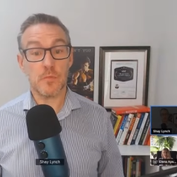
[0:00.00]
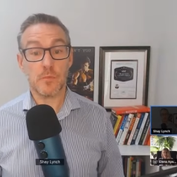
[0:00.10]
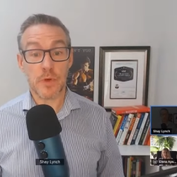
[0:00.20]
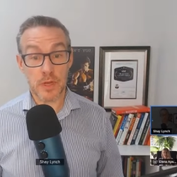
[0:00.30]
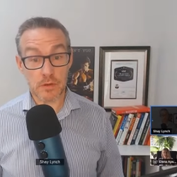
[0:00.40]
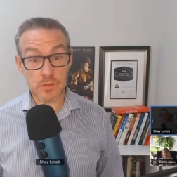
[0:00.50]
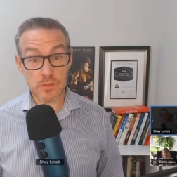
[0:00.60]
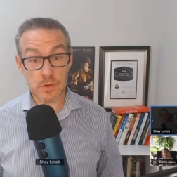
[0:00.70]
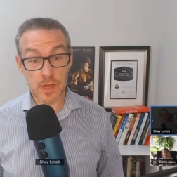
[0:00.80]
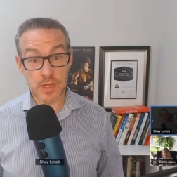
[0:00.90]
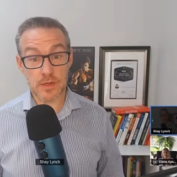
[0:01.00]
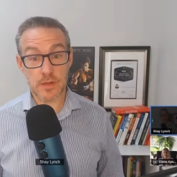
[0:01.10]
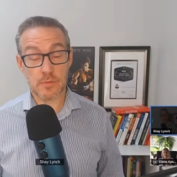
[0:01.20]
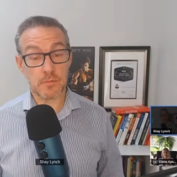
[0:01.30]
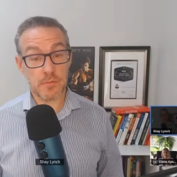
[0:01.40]
but I also had
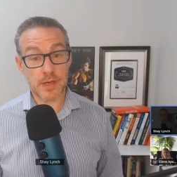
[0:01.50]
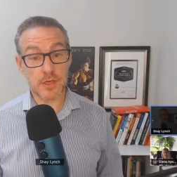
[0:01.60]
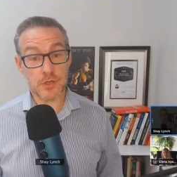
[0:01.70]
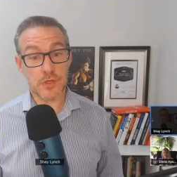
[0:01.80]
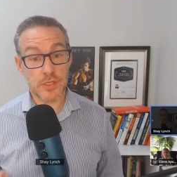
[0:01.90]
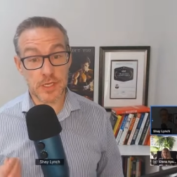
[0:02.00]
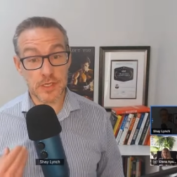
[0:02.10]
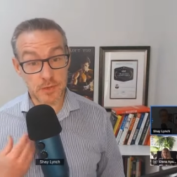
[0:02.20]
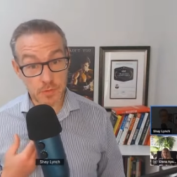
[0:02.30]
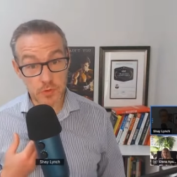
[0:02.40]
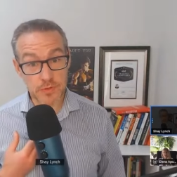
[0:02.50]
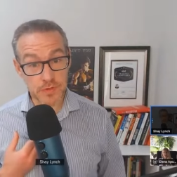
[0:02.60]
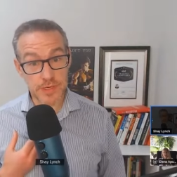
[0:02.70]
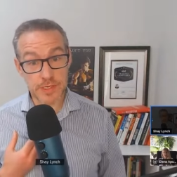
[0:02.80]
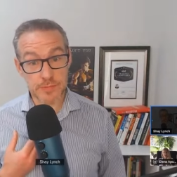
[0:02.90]
managers that
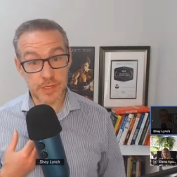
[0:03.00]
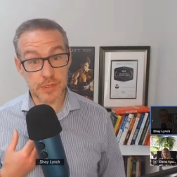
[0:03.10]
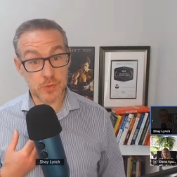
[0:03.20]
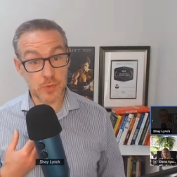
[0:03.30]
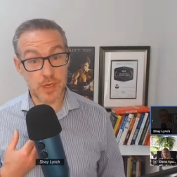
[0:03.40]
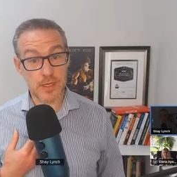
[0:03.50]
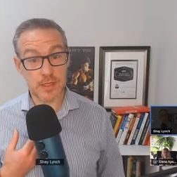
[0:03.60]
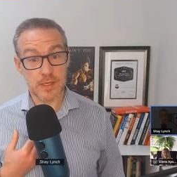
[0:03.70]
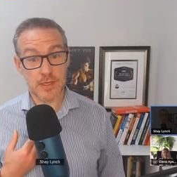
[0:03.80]
demotivated me as well.